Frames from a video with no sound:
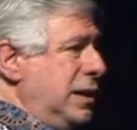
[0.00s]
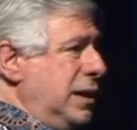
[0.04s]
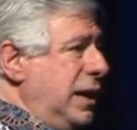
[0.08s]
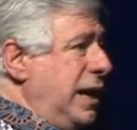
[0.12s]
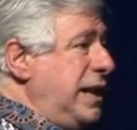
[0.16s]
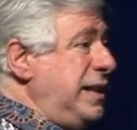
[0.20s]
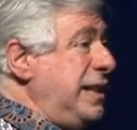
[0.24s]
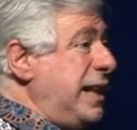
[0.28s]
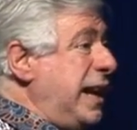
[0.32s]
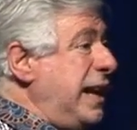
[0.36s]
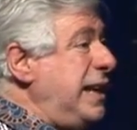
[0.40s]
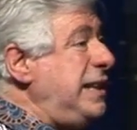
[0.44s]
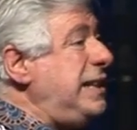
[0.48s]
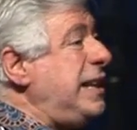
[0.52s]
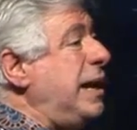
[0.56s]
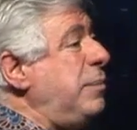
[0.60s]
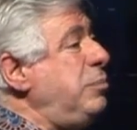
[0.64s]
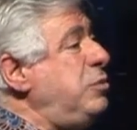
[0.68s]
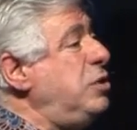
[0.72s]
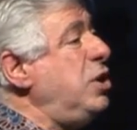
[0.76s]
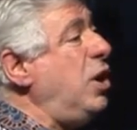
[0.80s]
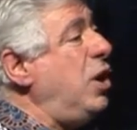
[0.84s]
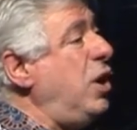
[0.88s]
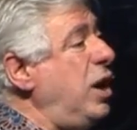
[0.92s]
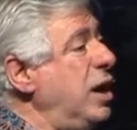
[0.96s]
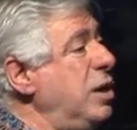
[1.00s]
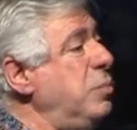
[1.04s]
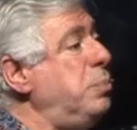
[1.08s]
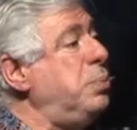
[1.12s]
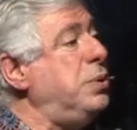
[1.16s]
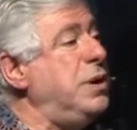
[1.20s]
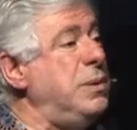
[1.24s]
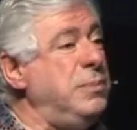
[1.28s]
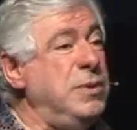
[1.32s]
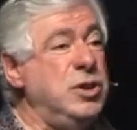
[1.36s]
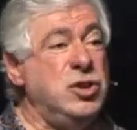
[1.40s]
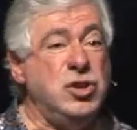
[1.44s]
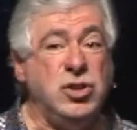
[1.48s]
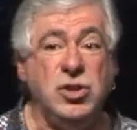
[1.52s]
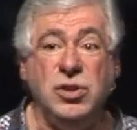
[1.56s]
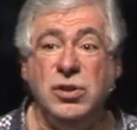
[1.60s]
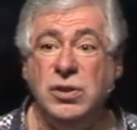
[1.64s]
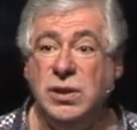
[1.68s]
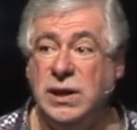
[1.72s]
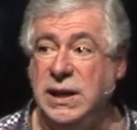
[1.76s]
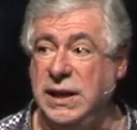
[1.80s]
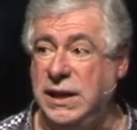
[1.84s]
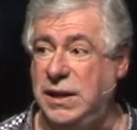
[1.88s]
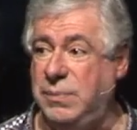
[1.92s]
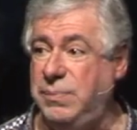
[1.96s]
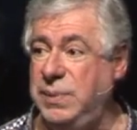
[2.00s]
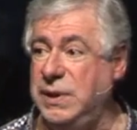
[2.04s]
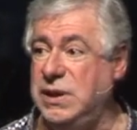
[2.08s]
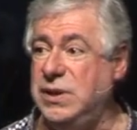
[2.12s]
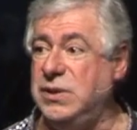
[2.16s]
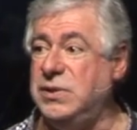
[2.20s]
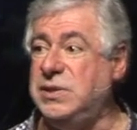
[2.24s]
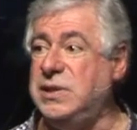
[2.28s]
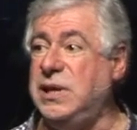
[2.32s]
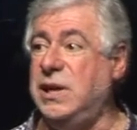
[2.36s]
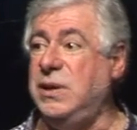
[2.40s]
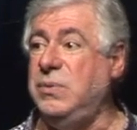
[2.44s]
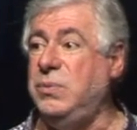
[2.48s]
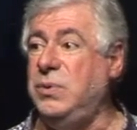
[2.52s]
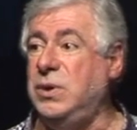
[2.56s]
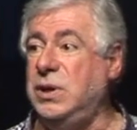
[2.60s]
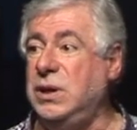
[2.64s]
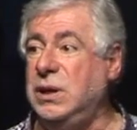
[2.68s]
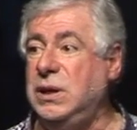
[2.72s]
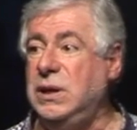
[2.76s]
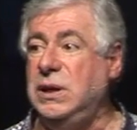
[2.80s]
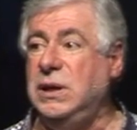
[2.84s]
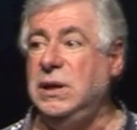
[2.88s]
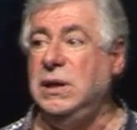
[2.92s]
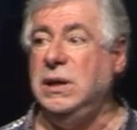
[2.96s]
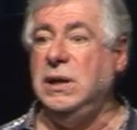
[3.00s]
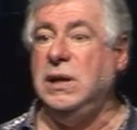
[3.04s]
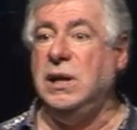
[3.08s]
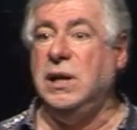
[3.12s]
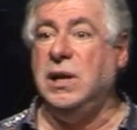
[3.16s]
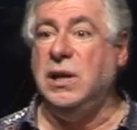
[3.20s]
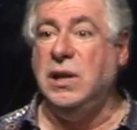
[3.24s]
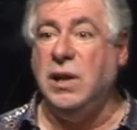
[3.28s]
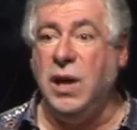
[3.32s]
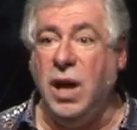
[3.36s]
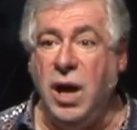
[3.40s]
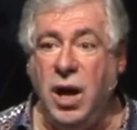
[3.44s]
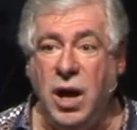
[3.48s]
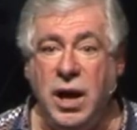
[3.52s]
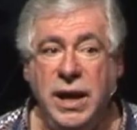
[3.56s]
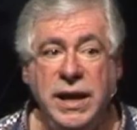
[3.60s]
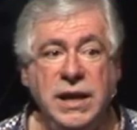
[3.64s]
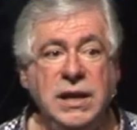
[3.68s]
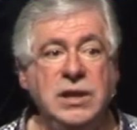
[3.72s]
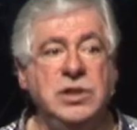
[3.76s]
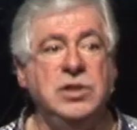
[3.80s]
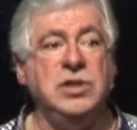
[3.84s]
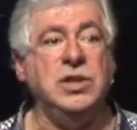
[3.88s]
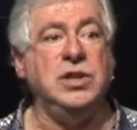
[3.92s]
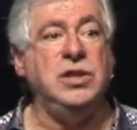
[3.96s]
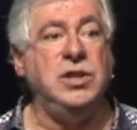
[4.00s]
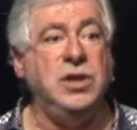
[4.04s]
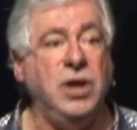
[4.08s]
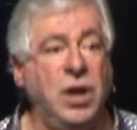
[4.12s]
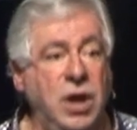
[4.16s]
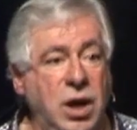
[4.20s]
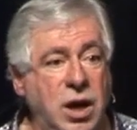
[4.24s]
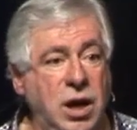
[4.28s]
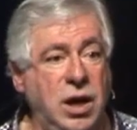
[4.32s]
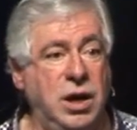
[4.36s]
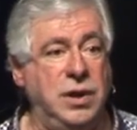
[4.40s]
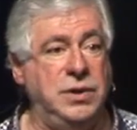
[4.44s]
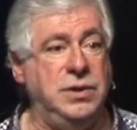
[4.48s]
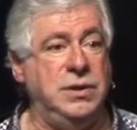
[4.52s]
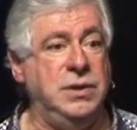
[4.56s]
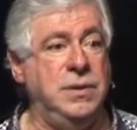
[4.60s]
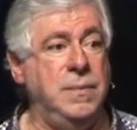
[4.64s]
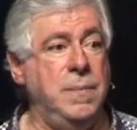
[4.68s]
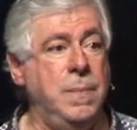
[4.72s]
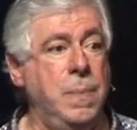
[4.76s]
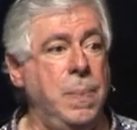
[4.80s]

And they end up dying prematurely because they were lying to God.